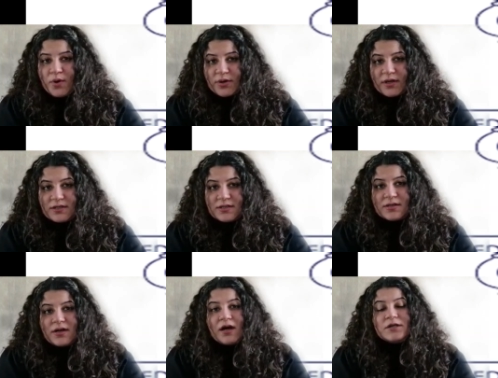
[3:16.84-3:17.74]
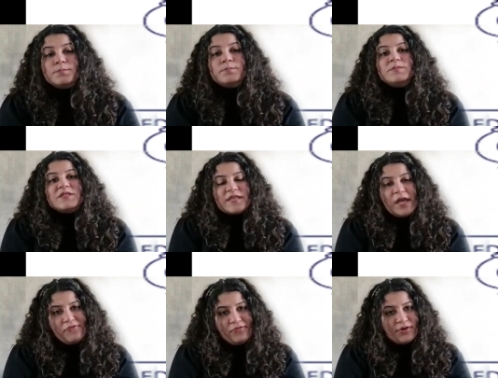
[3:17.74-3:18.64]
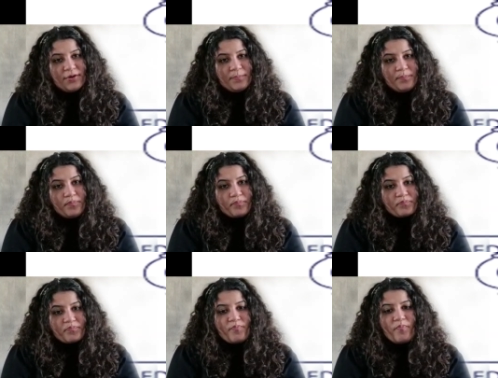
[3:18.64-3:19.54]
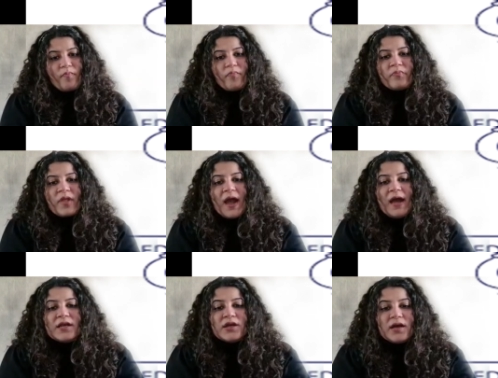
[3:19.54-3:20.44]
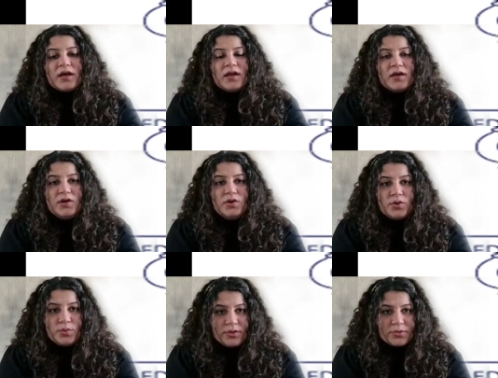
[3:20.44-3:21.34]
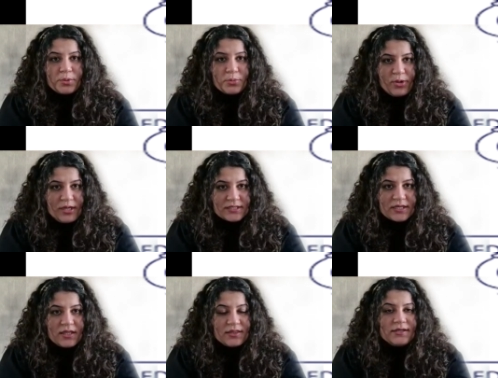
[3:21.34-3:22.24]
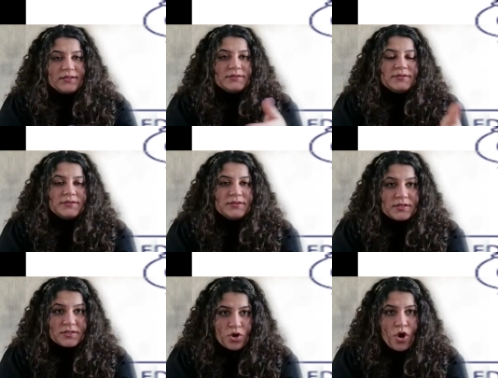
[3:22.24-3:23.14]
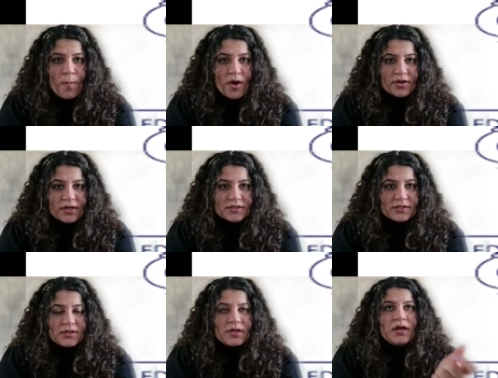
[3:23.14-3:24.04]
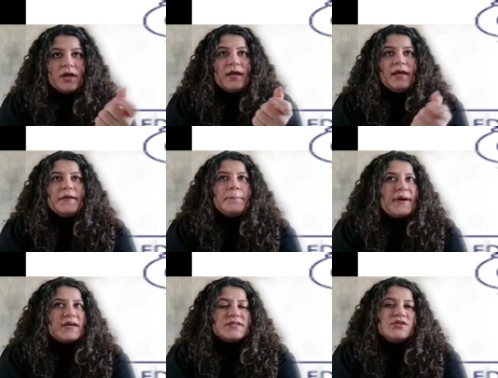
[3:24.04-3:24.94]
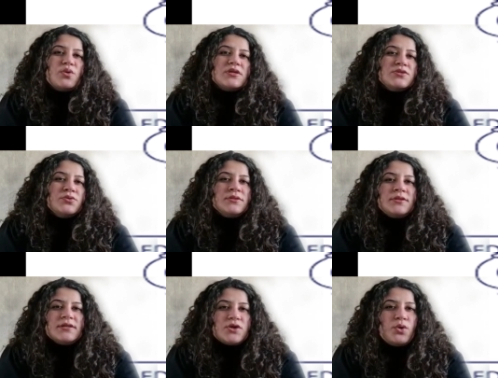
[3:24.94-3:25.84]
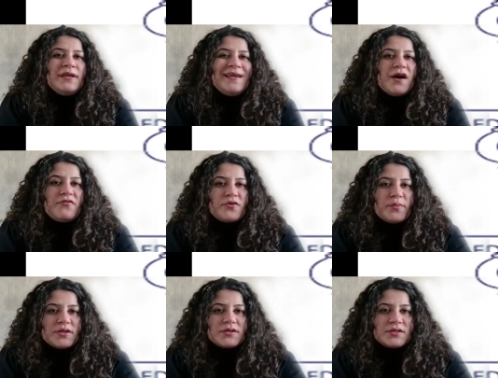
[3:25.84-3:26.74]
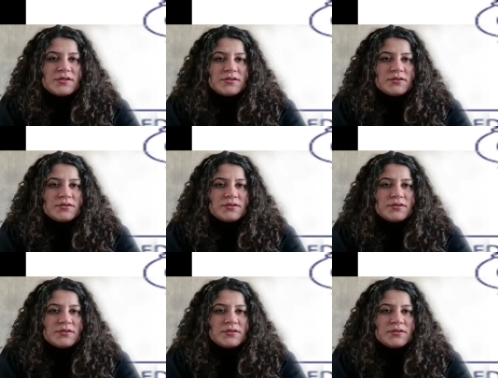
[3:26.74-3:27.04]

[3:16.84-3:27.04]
market are safer and lower risk than the stock market. In the past, it was known that only government